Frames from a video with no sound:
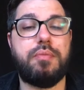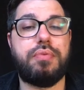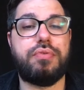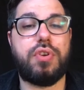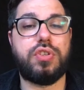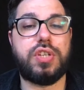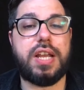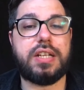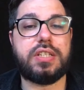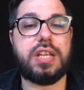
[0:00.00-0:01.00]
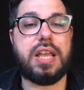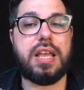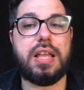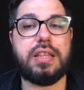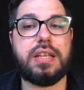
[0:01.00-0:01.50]
projects.
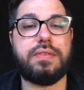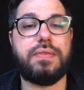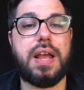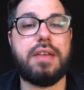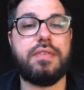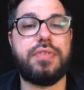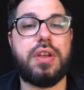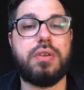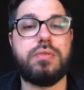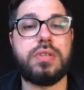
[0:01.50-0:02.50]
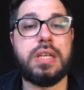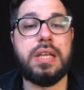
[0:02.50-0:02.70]
And there's 5 of those.